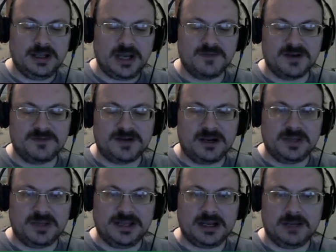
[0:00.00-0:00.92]
Even if I'm,
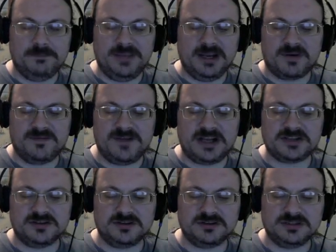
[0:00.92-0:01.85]
like, a big
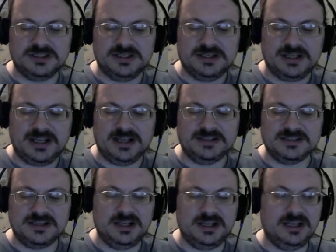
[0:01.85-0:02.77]
professional, even
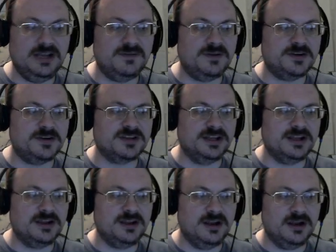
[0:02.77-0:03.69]
if there's, like,
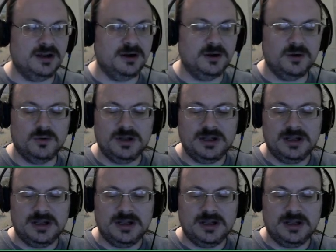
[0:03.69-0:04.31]
you know,